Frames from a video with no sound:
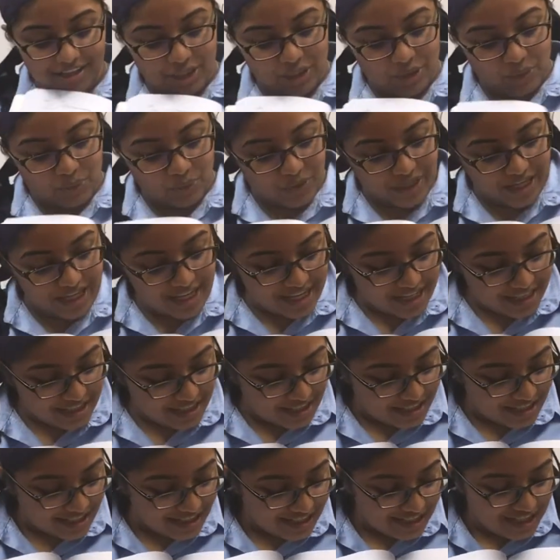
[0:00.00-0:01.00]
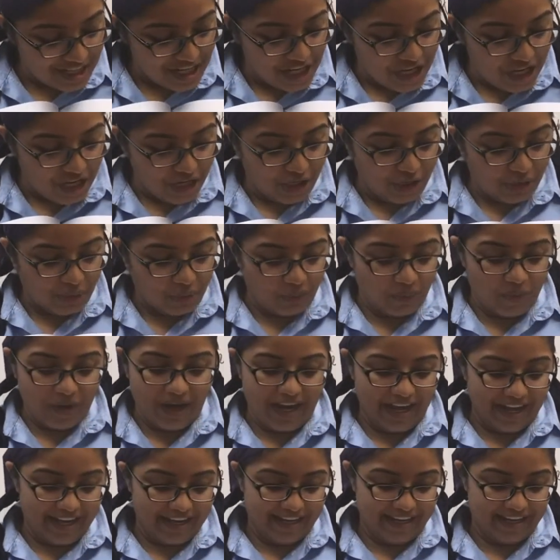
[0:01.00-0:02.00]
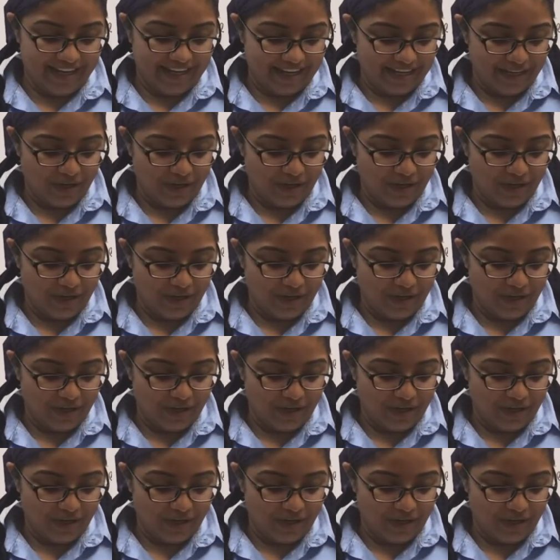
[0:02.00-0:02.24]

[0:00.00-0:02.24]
The word why.